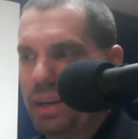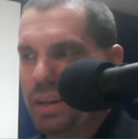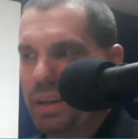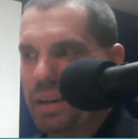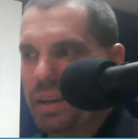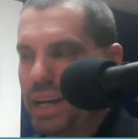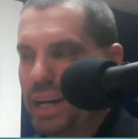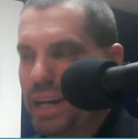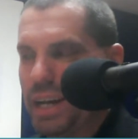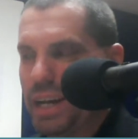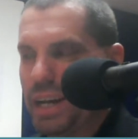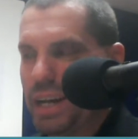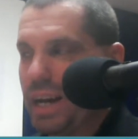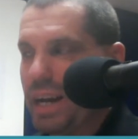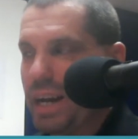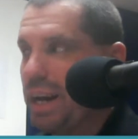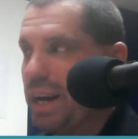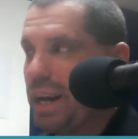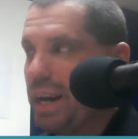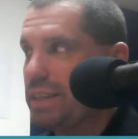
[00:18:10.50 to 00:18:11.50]
as
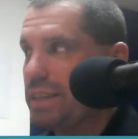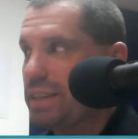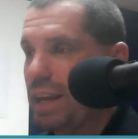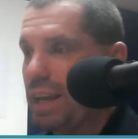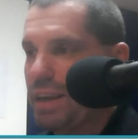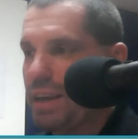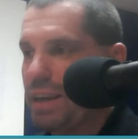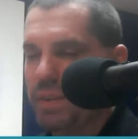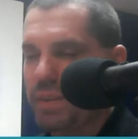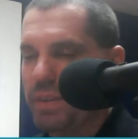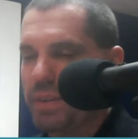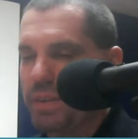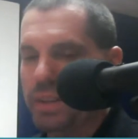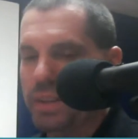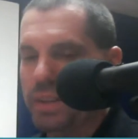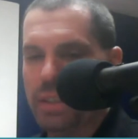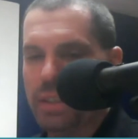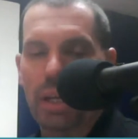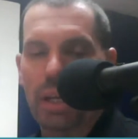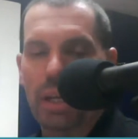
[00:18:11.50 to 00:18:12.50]
a physics
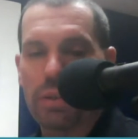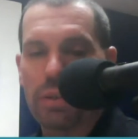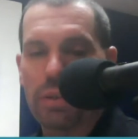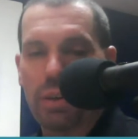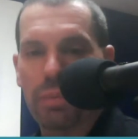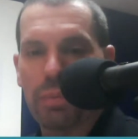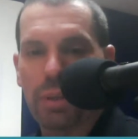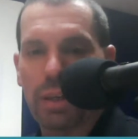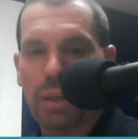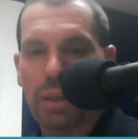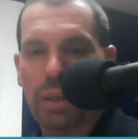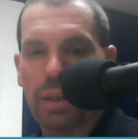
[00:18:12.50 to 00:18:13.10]
major, I believe, or